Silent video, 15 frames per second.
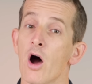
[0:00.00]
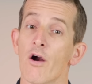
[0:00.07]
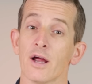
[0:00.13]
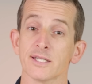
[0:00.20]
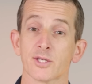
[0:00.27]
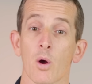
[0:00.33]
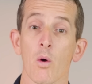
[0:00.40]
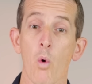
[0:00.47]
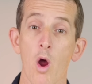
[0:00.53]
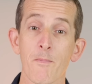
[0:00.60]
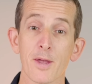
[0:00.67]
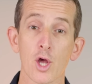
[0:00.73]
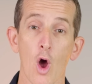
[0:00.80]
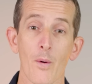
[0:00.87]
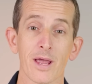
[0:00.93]
All right, so I won't
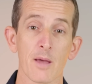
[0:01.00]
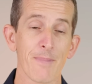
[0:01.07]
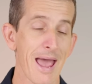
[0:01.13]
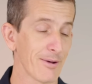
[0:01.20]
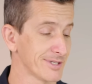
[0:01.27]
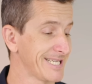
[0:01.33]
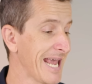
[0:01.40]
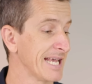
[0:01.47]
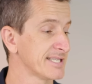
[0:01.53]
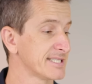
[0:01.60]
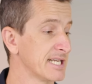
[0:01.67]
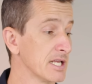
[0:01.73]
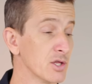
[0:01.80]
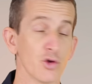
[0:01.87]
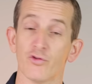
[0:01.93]
be going about
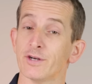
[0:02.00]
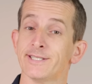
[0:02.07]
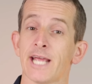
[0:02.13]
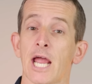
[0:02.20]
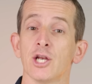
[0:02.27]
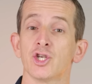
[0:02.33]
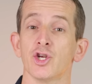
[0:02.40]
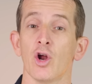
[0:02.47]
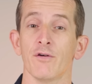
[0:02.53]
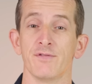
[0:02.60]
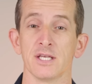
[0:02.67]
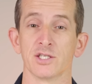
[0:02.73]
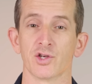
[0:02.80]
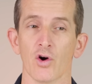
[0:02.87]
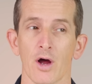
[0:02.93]
testing the retention of
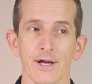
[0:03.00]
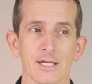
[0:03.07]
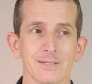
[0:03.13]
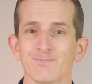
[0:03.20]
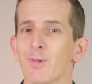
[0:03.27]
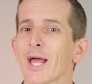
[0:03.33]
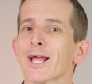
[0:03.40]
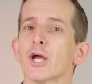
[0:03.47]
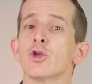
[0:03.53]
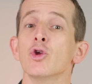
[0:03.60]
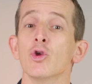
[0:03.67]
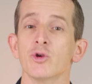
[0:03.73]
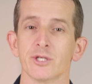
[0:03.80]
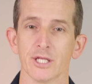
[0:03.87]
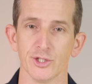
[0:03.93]
these grinders like I
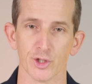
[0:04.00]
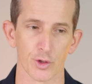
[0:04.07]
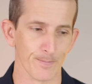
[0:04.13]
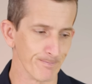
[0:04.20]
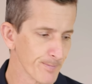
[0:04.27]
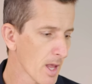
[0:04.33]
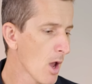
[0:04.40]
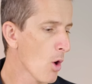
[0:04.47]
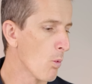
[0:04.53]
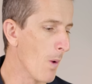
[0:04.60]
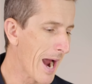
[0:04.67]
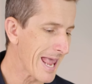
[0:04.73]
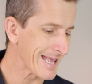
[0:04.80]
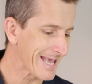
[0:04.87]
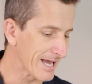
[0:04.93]
usually do,
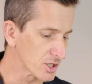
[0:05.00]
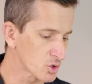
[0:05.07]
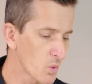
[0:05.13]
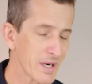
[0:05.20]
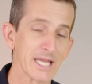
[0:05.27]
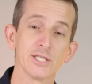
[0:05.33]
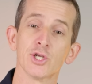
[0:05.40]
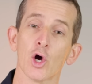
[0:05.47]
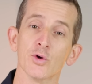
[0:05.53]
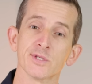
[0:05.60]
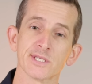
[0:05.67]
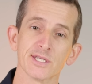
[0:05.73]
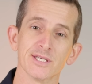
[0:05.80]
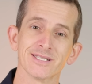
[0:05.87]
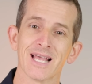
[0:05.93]
weighing out 20
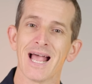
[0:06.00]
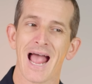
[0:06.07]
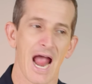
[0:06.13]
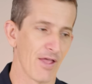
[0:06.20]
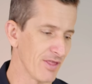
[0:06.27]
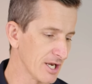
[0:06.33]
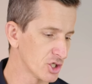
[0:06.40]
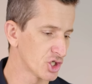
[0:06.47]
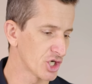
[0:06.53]
doses and then